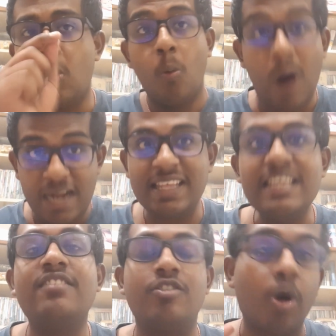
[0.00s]
What
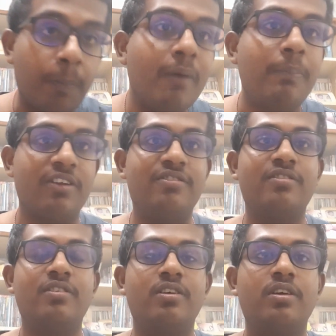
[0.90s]
is your
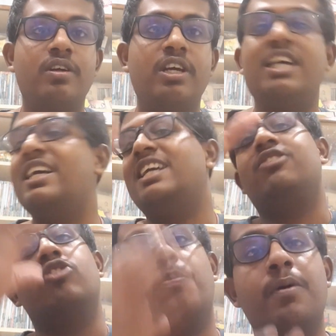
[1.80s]
purpose?
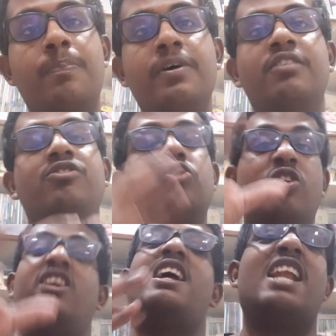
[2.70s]
Is your purpose to
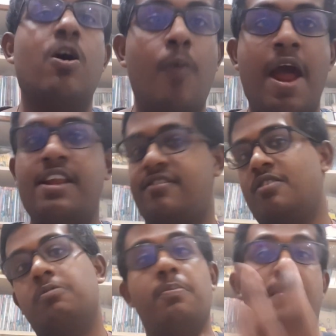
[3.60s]
create awareness
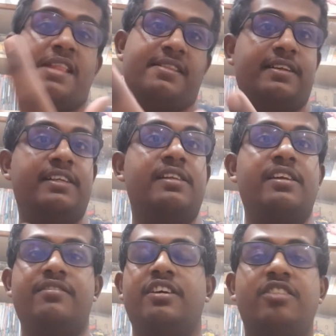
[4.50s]
about mental
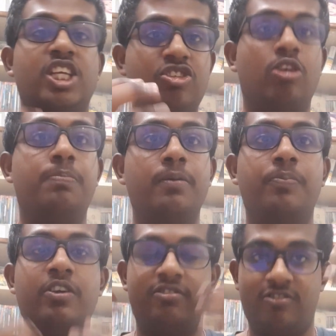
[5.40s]
illnesses? It's your
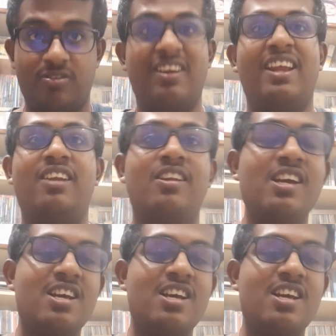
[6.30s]
purpose to create,